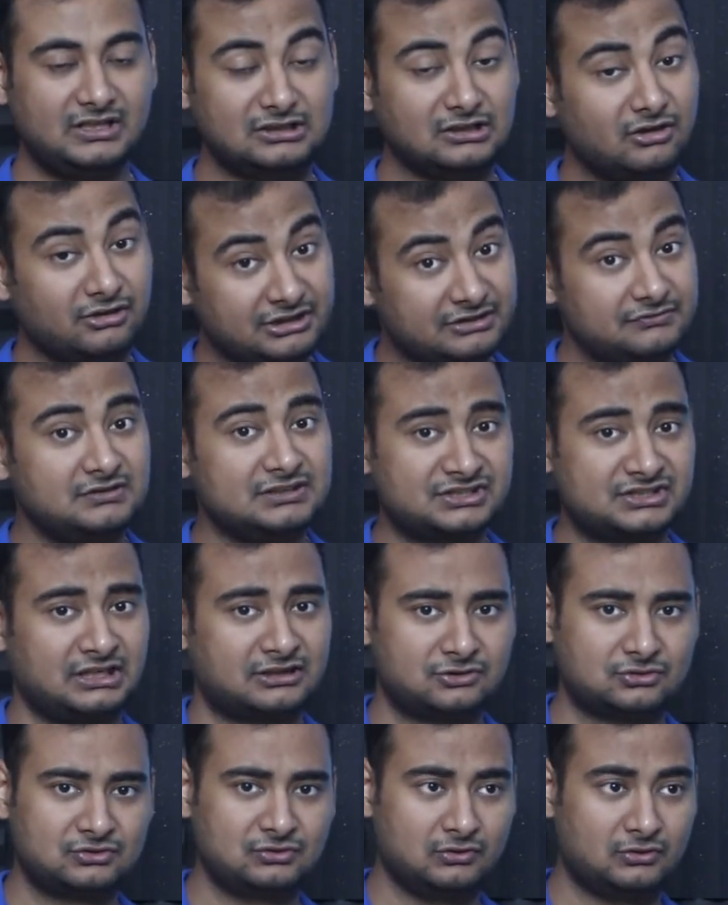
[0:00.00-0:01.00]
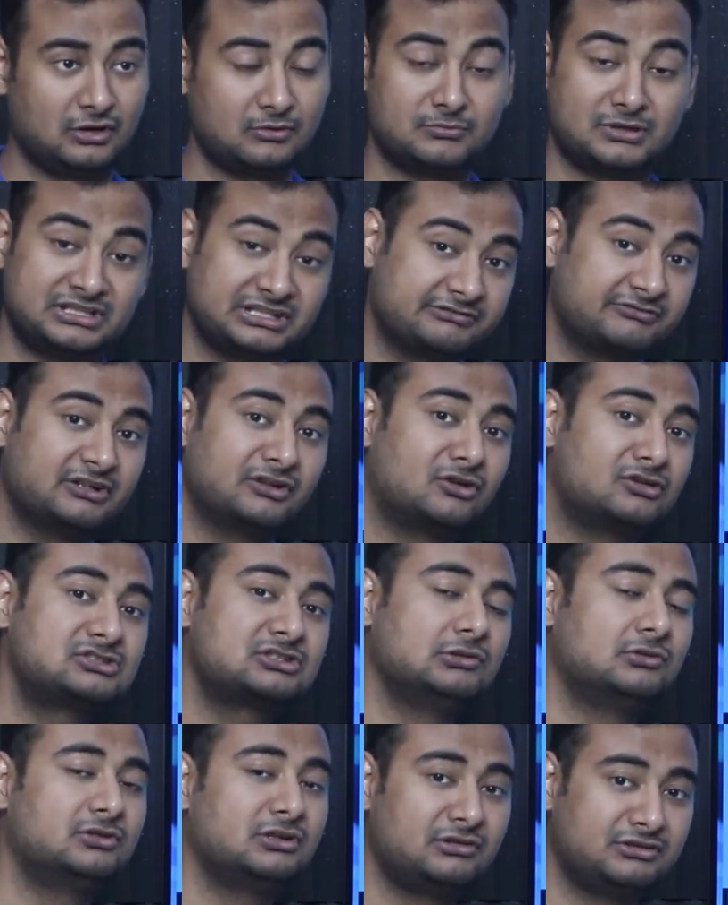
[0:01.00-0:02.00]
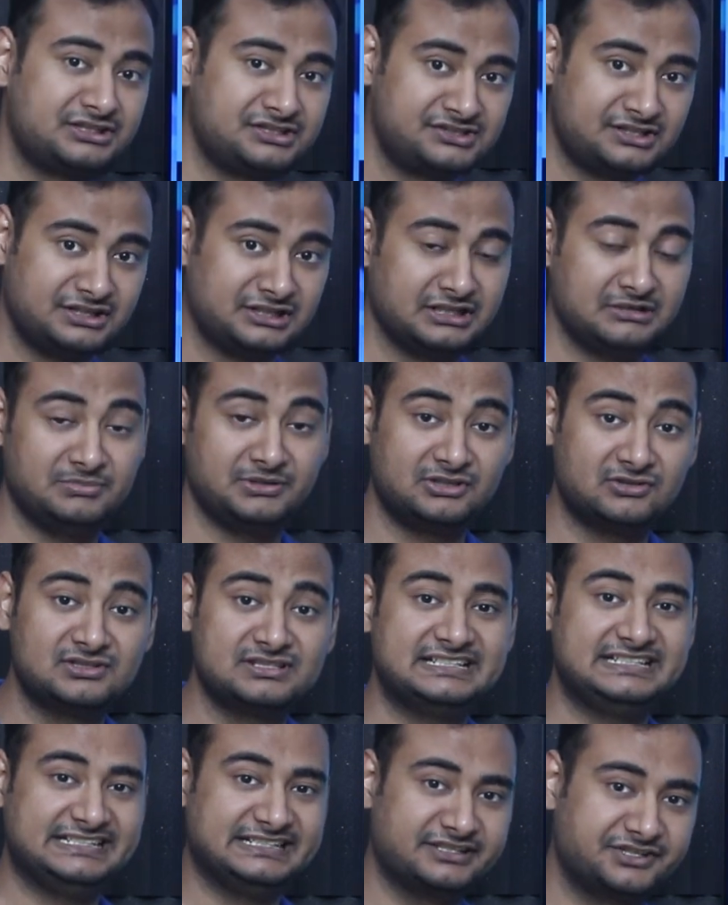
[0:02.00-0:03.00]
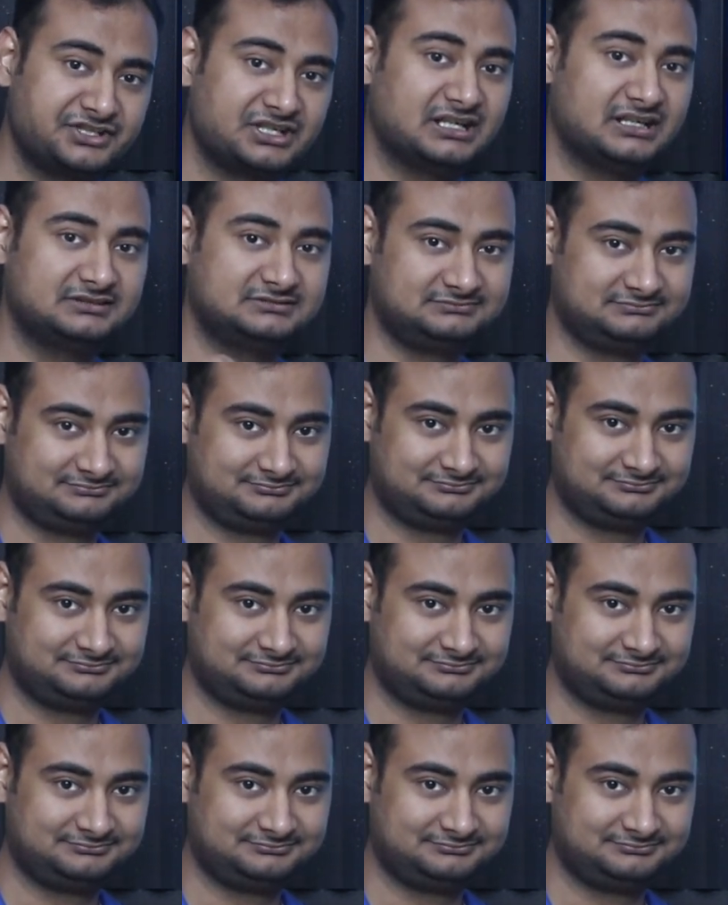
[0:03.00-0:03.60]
now it will start to slow down, but it will not slow down instantly because inertia.